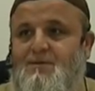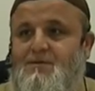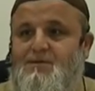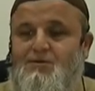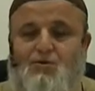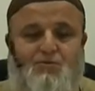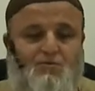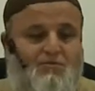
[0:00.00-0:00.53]

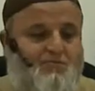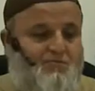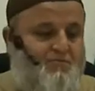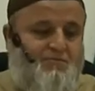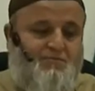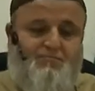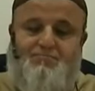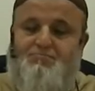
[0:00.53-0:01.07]

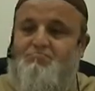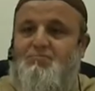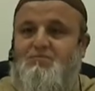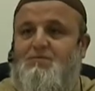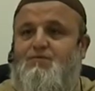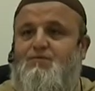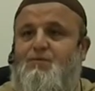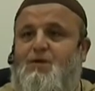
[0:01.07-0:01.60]

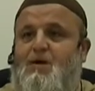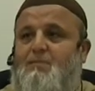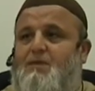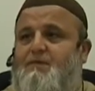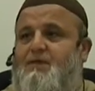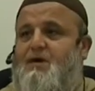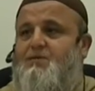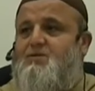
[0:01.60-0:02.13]
So, for a couple
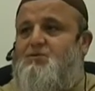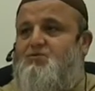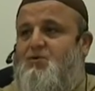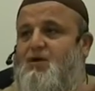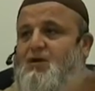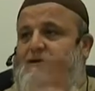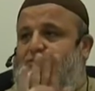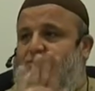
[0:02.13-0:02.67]
of hours, you're
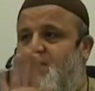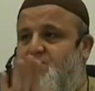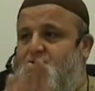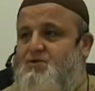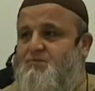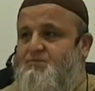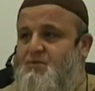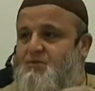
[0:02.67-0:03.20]
not allowed to
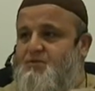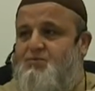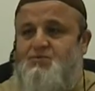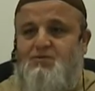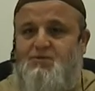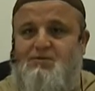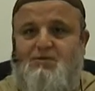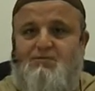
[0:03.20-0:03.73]
touch it because you
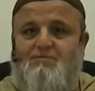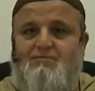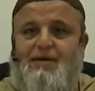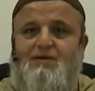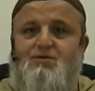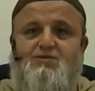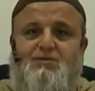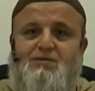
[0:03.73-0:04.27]
got some
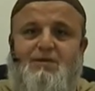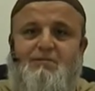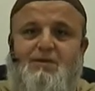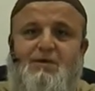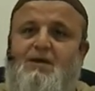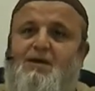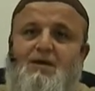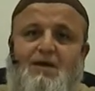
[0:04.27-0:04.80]
bandage or something,